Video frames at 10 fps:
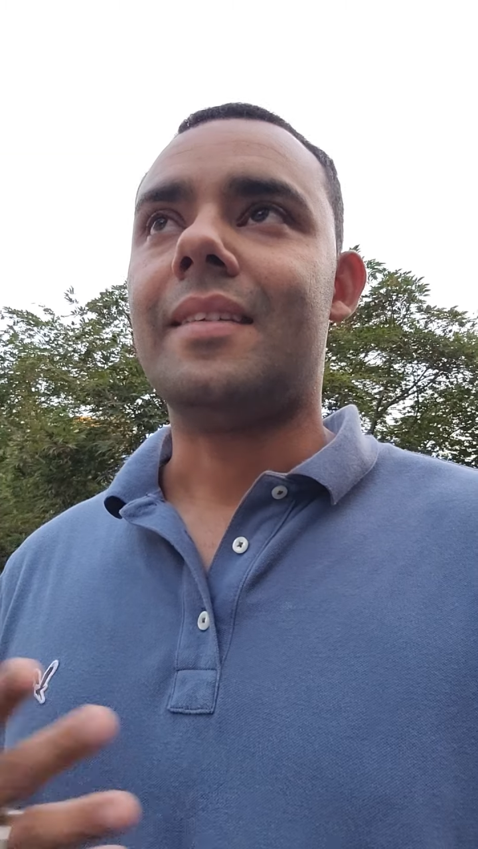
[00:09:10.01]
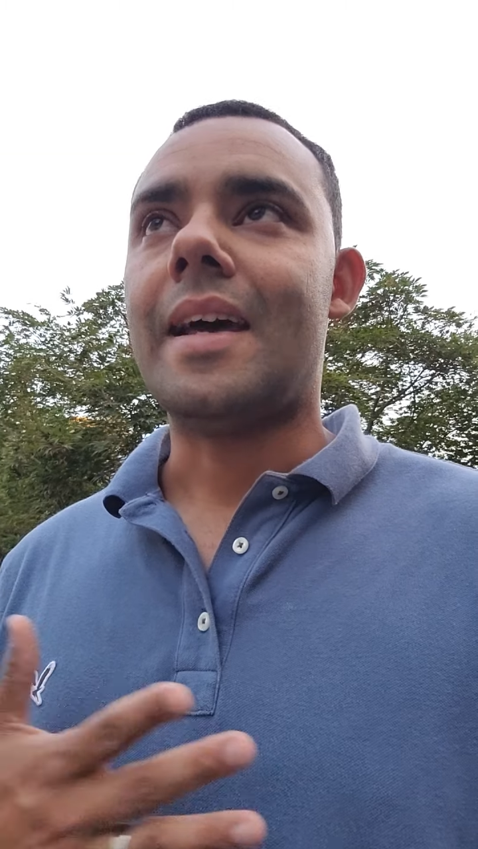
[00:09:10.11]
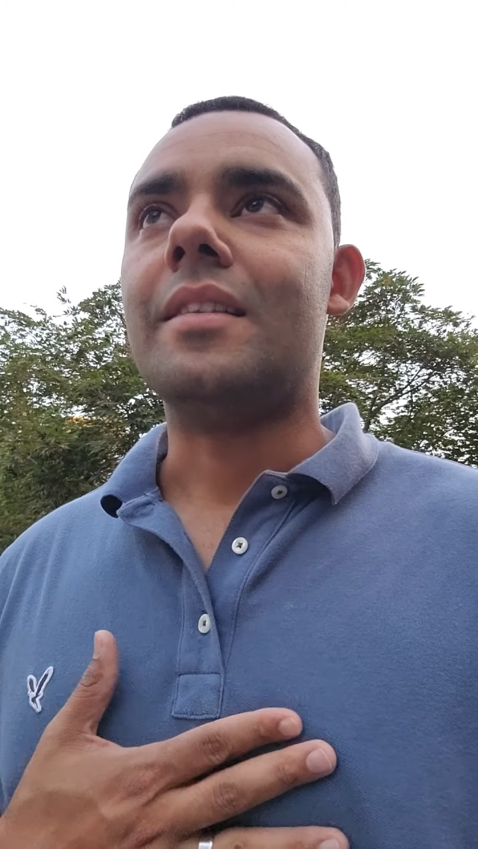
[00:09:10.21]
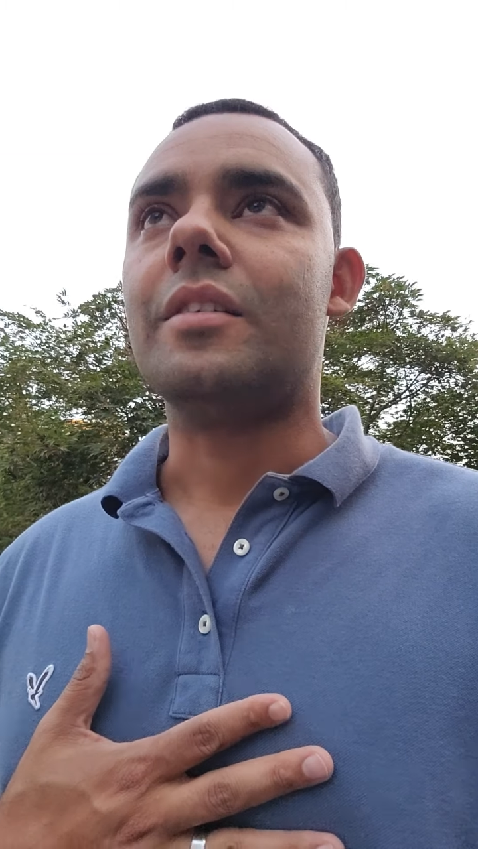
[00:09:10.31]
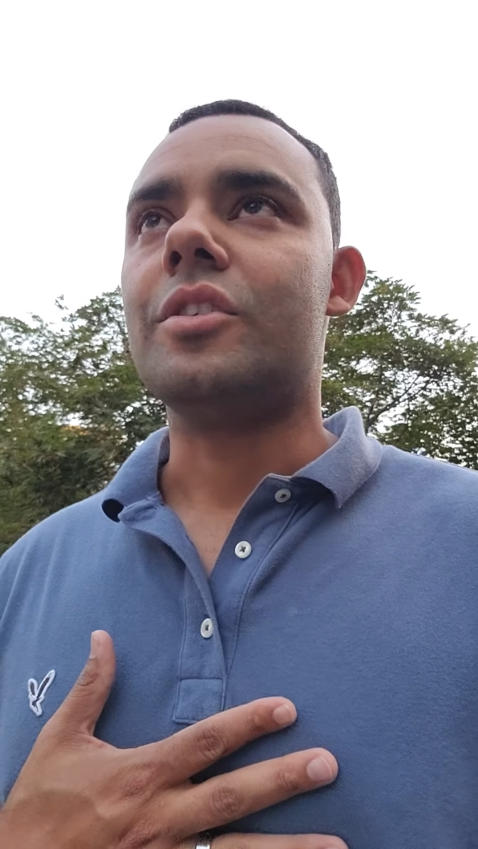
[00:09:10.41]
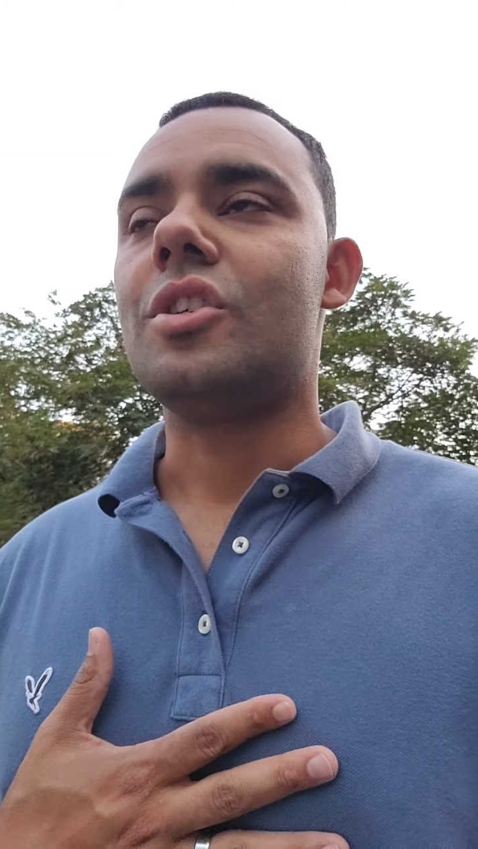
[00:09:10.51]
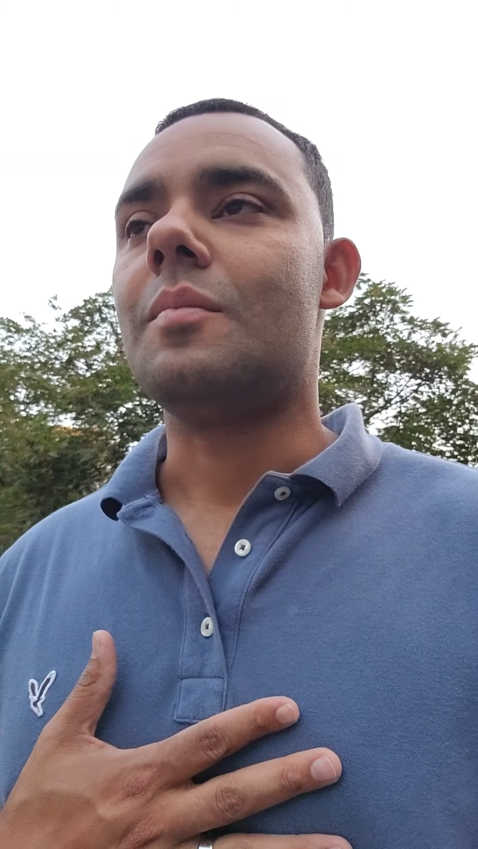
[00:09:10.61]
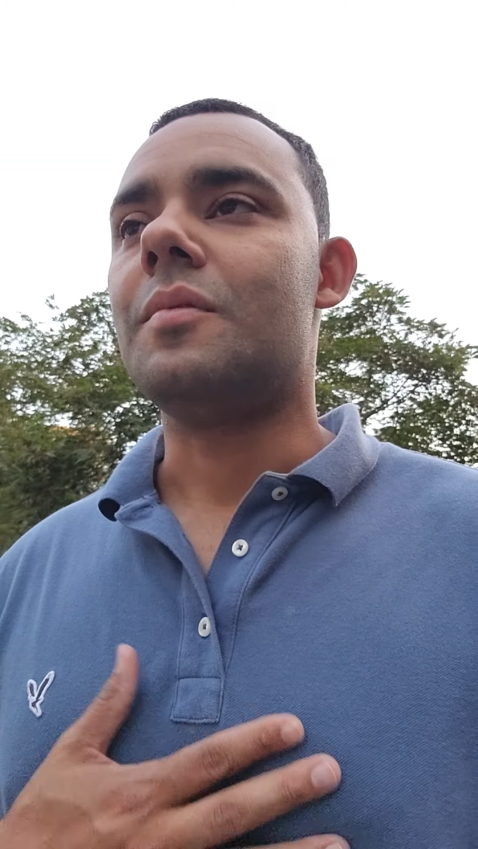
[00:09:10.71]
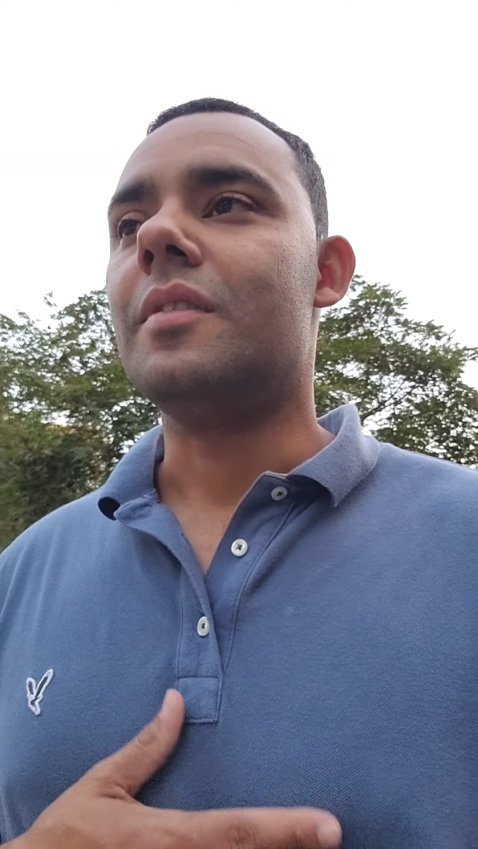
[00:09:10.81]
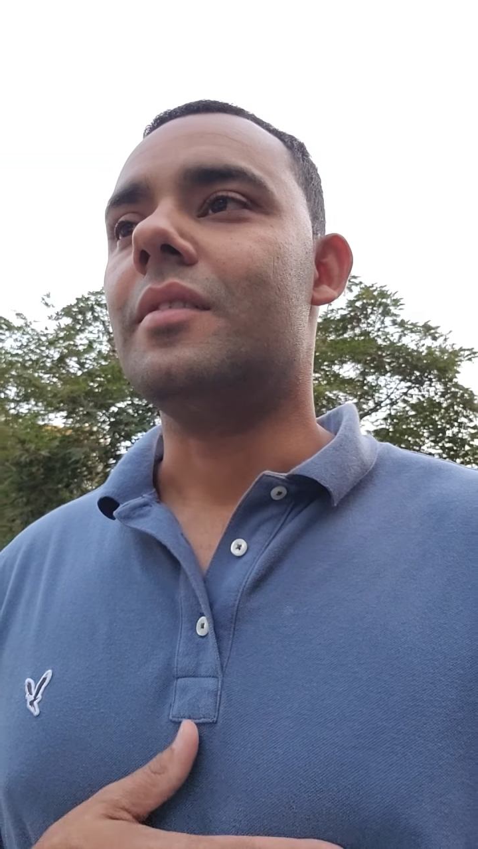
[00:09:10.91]
that
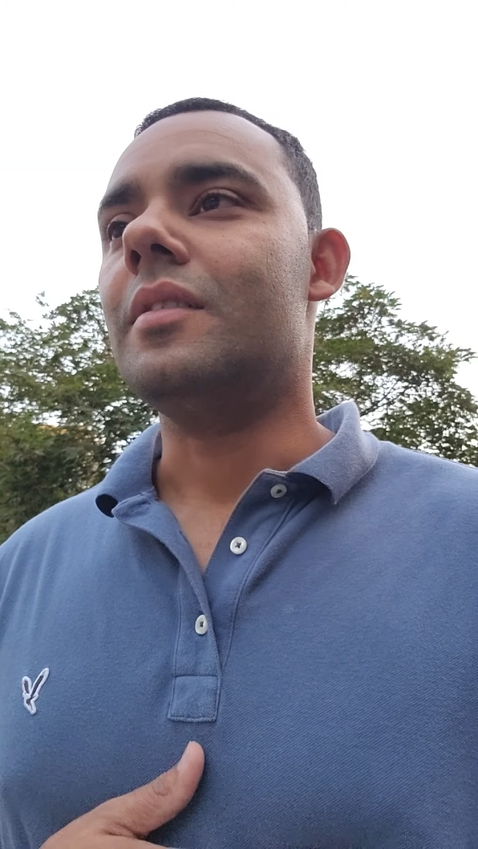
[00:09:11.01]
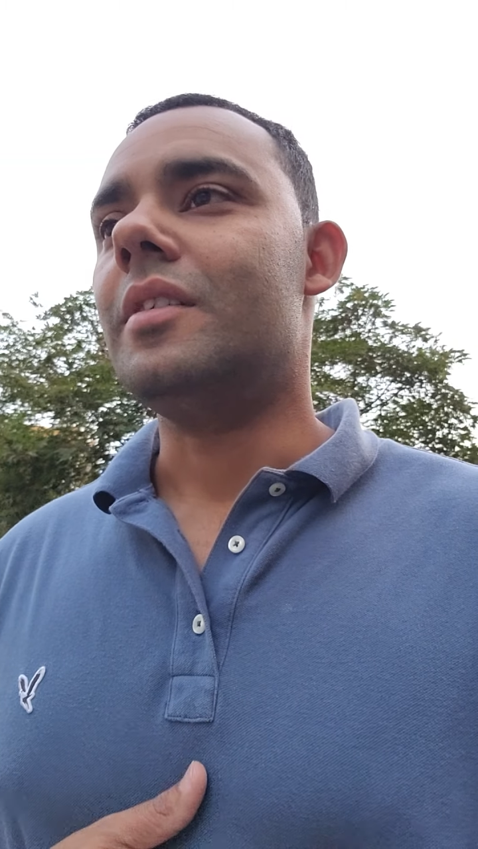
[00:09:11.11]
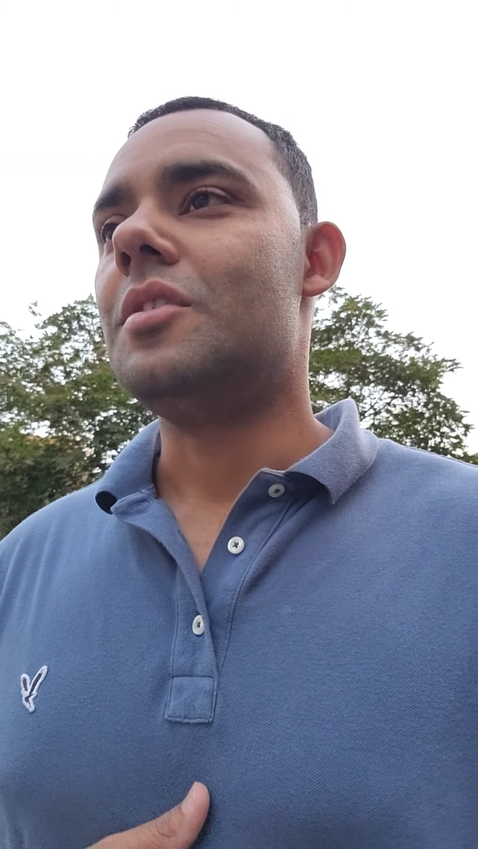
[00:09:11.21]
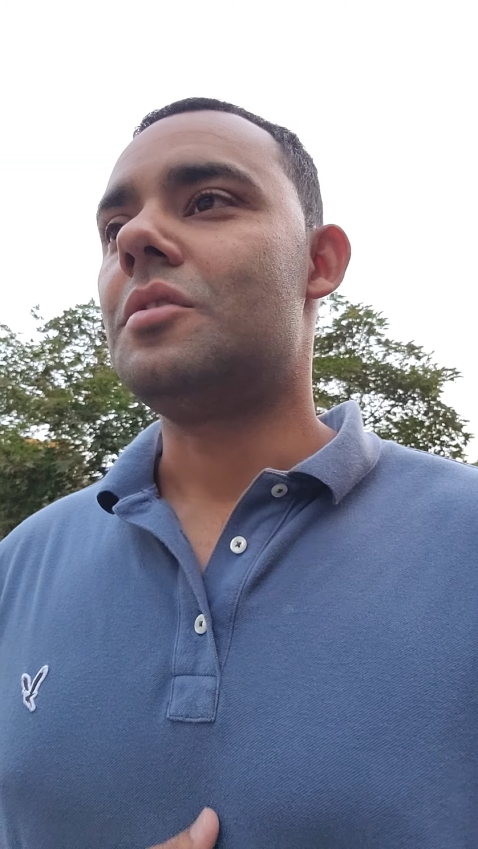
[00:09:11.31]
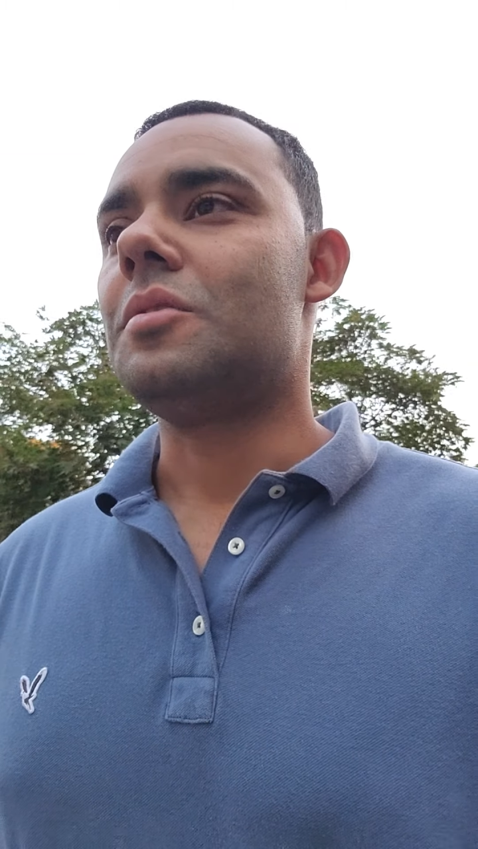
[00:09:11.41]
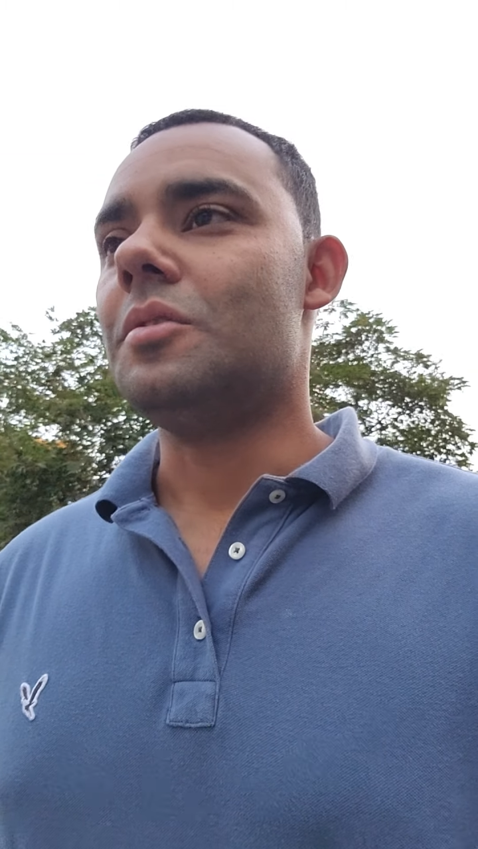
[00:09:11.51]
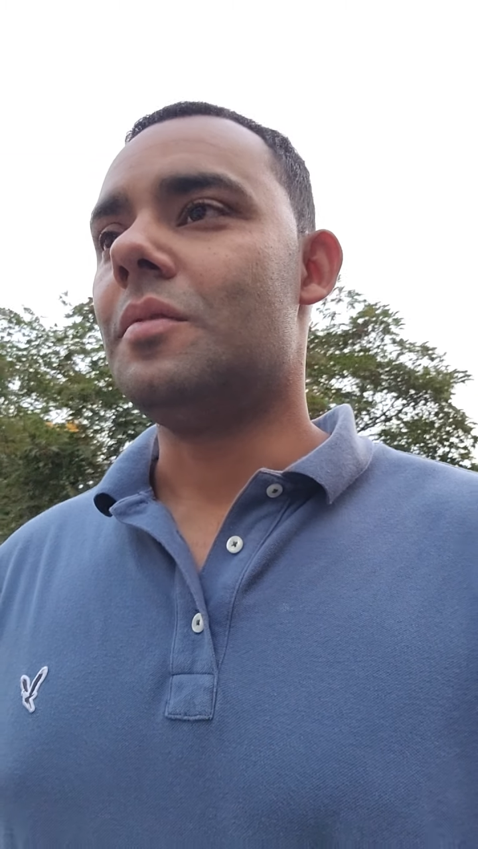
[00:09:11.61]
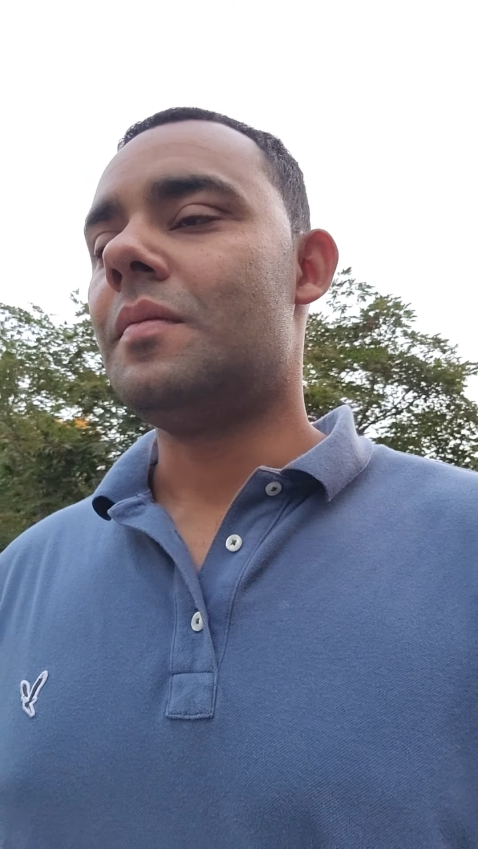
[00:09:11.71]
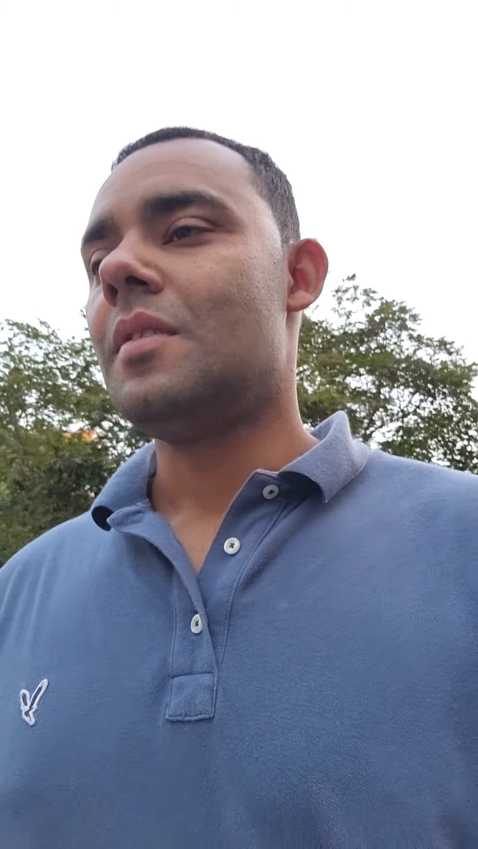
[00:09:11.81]
dealership needs to